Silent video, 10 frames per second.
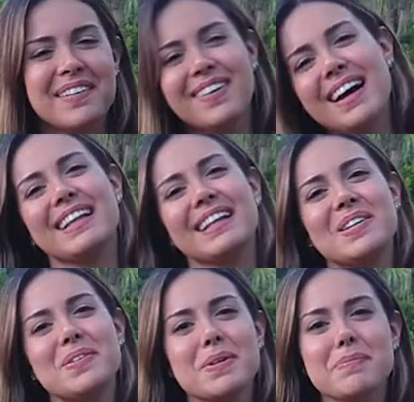Well,
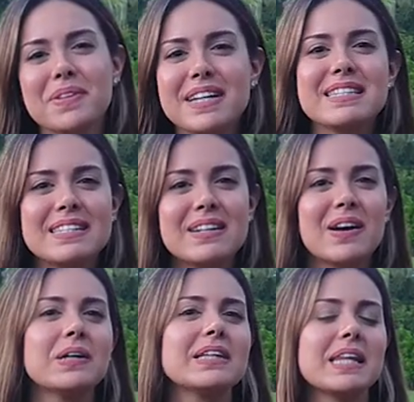you'll be pleased to
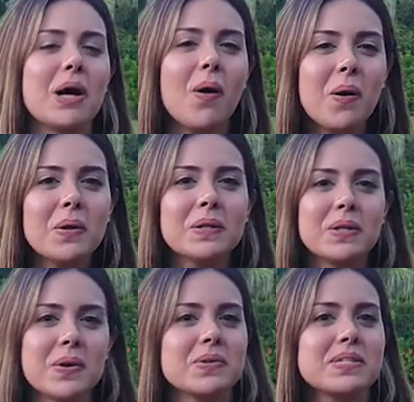know that all
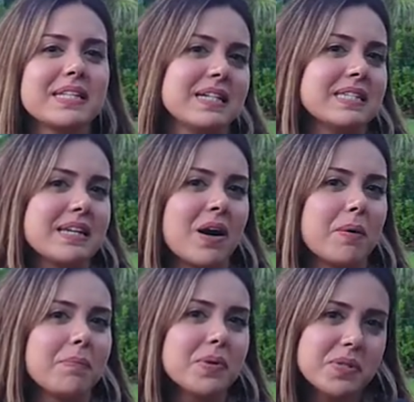those things
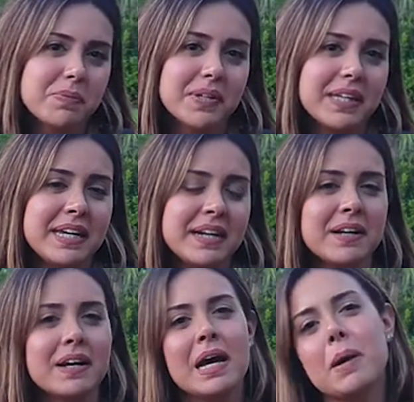are possible here,